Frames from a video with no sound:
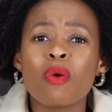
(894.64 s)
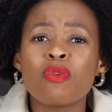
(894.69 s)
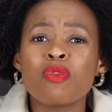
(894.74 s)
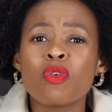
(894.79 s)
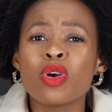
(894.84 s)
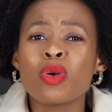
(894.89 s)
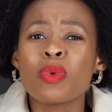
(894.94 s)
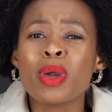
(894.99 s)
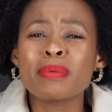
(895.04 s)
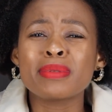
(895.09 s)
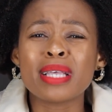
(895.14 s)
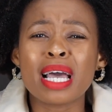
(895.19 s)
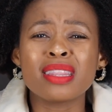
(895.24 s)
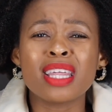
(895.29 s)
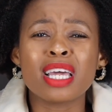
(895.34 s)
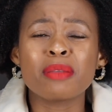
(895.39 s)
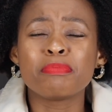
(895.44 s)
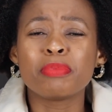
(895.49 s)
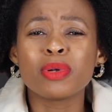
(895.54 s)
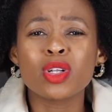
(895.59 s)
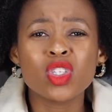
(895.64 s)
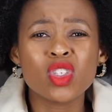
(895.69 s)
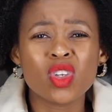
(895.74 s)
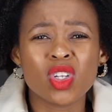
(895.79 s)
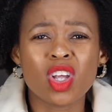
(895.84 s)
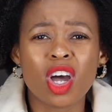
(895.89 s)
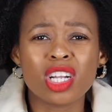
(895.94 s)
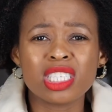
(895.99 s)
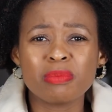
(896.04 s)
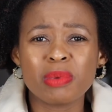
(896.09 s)
for a website that builds
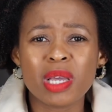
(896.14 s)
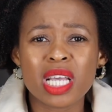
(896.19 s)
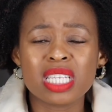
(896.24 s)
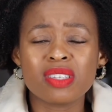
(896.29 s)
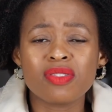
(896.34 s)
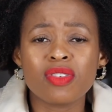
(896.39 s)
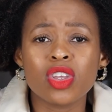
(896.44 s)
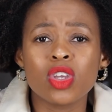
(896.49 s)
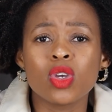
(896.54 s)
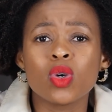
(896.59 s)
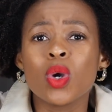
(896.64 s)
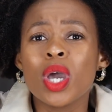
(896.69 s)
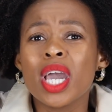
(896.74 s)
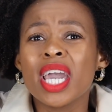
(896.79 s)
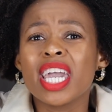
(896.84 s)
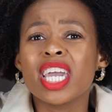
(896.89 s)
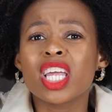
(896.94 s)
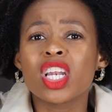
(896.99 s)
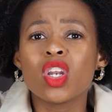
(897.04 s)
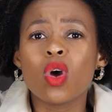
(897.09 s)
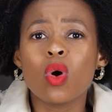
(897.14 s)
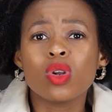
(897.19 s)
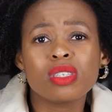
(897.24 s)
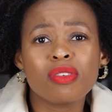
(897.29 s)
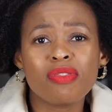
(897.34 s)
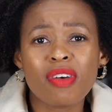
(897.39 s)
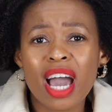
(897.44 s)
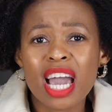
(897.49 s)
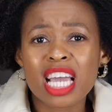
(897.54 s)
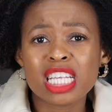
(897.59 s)
your database for you. It
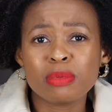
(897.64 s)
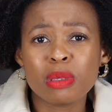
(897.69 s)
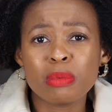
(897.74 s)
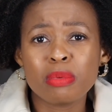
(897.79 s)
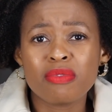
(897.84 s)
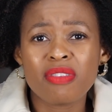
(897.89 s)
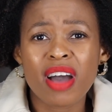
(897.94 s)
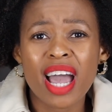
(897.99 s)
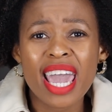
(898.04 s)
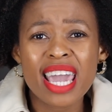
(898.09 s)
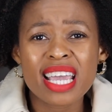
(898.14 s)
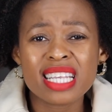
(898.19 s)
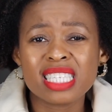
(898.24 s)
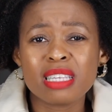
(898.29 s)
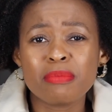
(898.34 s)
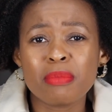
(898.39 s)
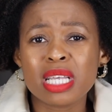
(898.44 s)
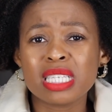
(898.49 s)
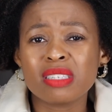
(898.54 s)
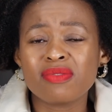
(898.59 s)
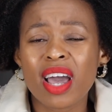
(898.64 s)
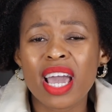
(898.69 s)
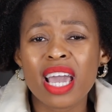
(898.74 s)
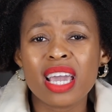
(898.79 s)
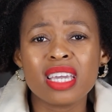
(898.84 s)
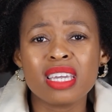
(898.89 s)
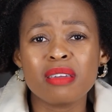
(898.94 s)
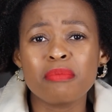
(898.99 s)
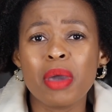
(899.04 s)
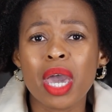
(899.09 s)
notifies people via SMS,
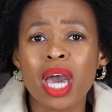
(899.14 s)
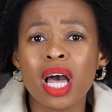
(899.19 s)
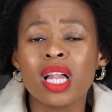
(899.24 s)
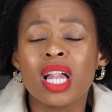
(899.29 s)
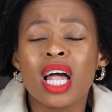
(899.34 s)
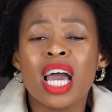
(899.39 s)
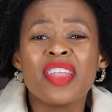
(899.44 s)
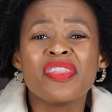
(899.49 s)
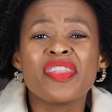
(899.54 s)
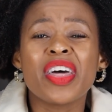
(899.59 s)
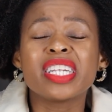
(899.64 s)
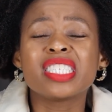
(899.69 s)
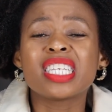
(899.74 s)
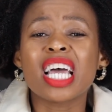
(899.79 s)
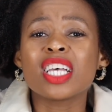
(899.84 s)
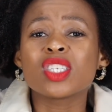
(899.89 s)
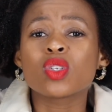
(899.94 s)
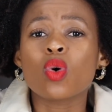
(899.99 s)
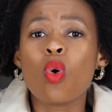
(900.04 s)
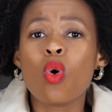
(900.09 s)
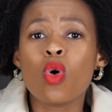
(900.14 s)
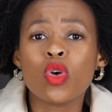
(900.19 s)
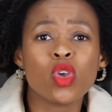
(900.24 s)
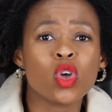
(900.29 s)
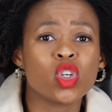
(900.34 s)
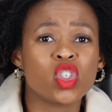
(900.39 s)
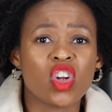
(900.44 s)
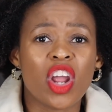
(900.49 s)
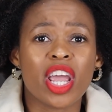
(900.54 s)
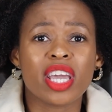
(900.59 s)
via email, that does all
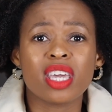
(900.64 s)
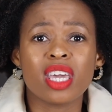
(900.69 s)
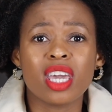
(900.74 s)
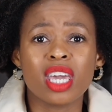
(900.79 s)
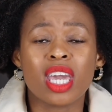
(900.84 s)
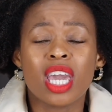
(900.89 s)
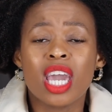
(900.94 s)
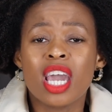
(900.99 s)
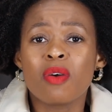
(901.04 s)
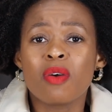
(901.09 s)
your tracking,